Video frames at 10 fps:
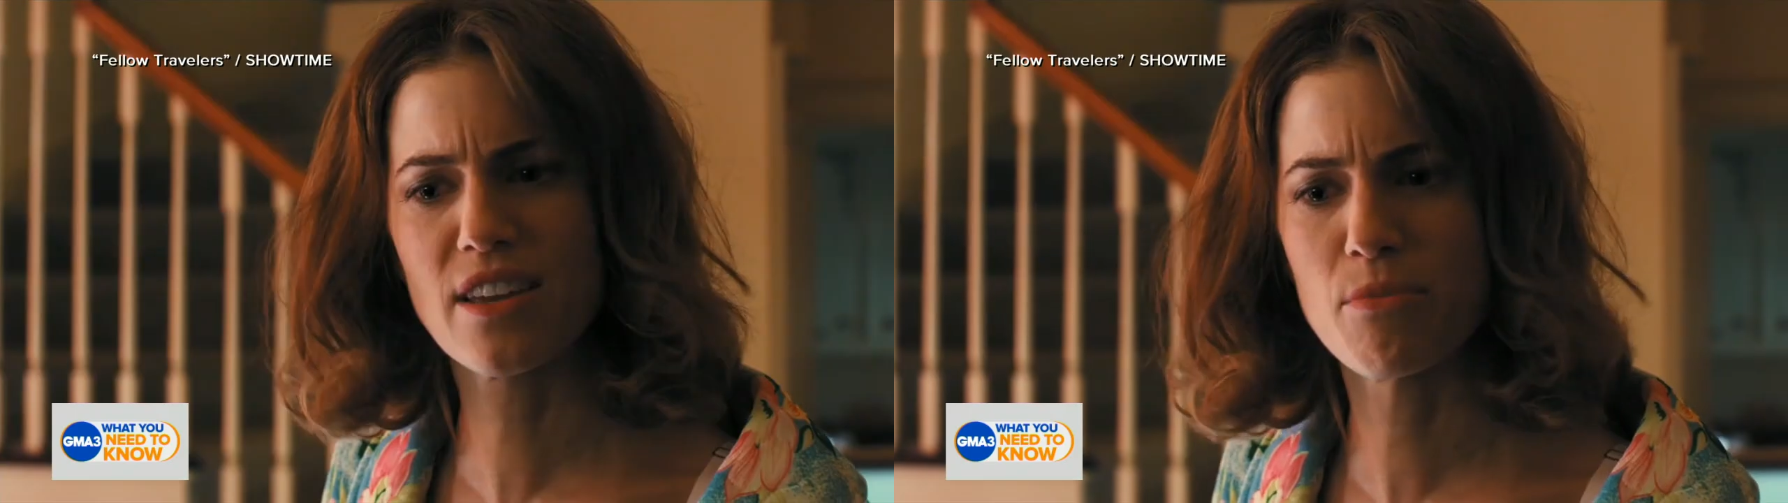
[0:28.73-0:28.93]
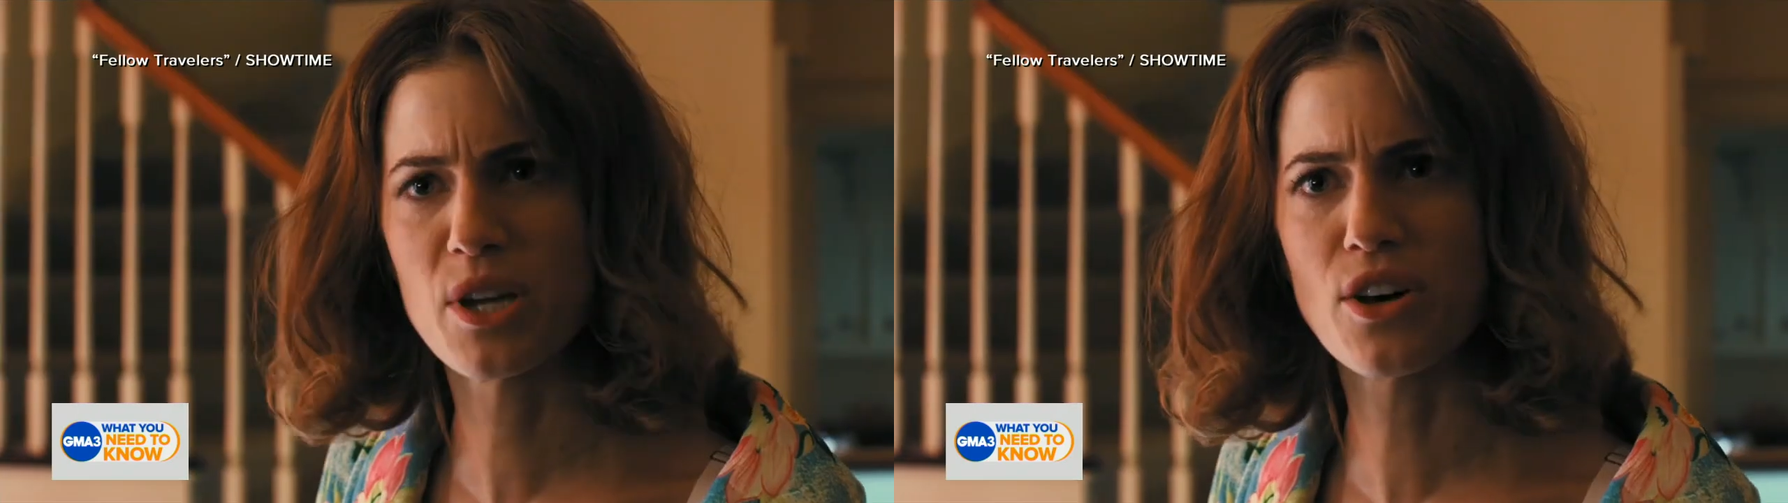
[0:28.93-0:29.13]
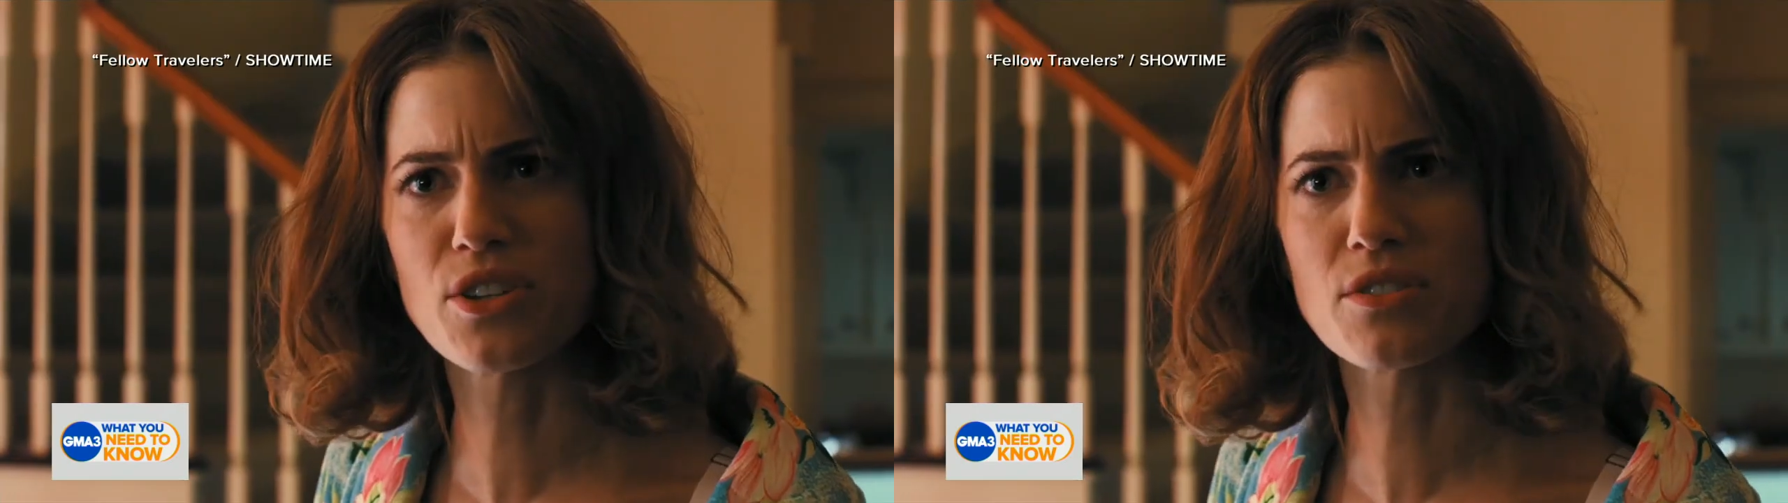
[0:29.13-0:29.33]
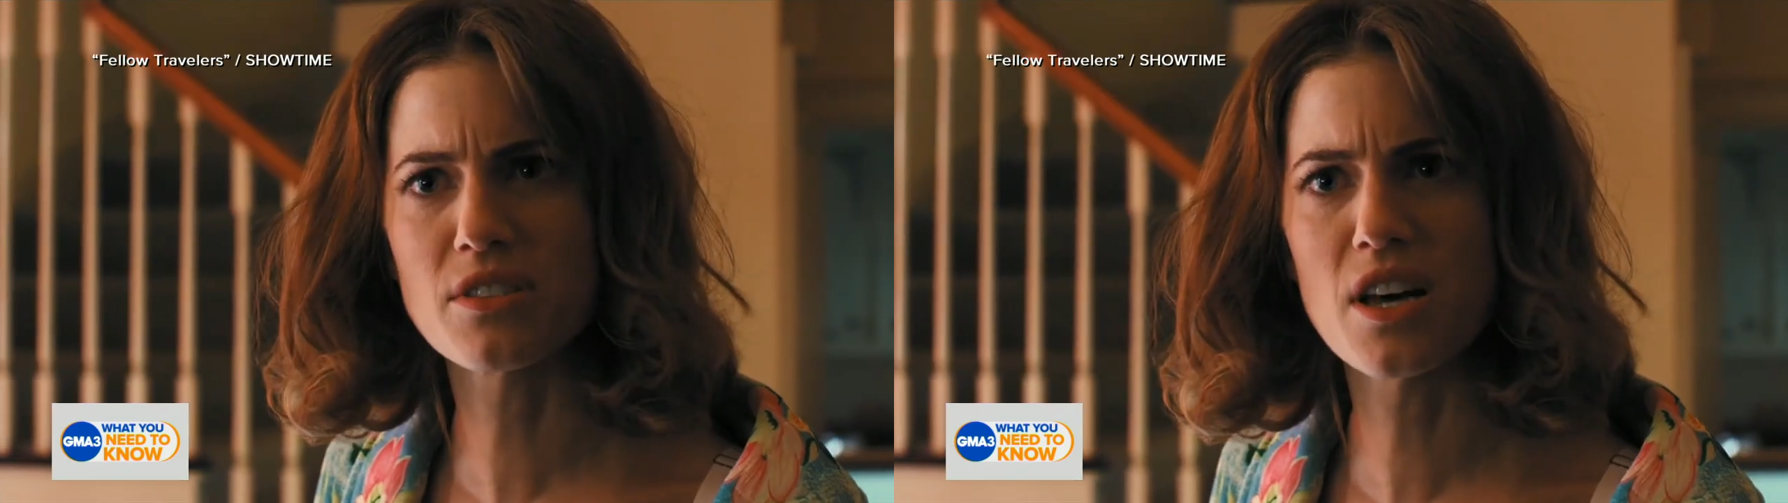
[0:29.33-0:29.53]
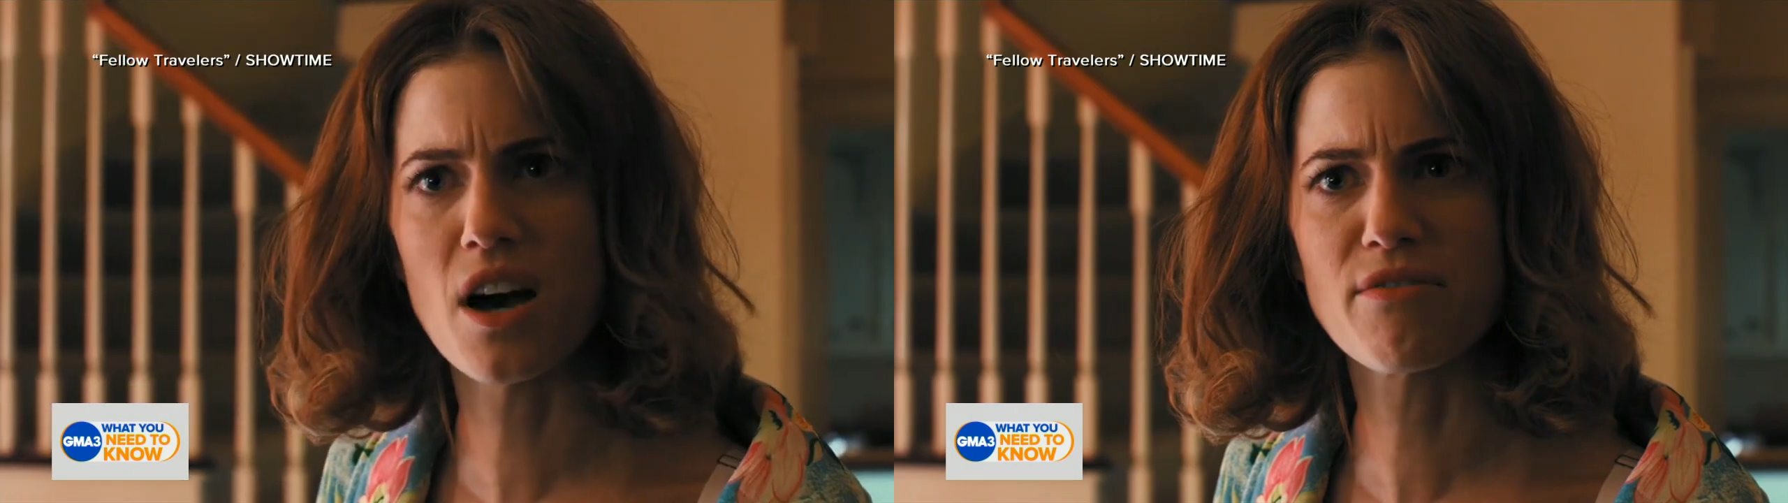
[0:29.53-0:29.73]
give me all
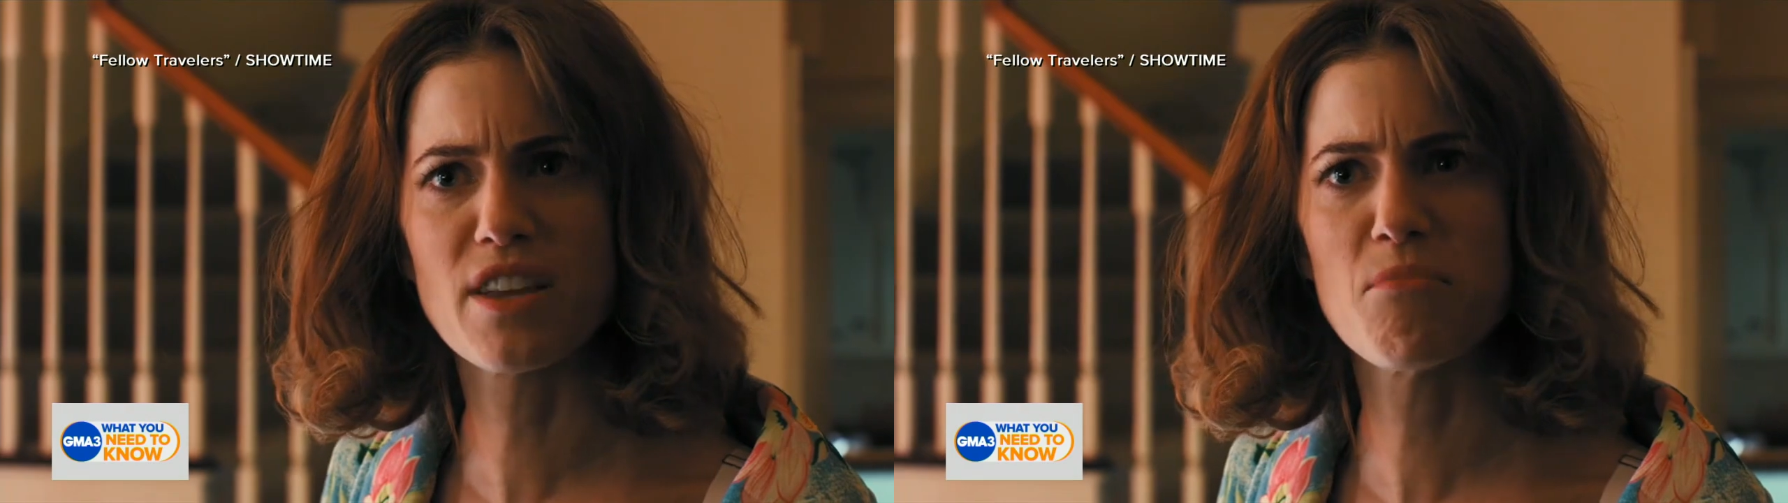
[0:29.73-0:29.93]
your love,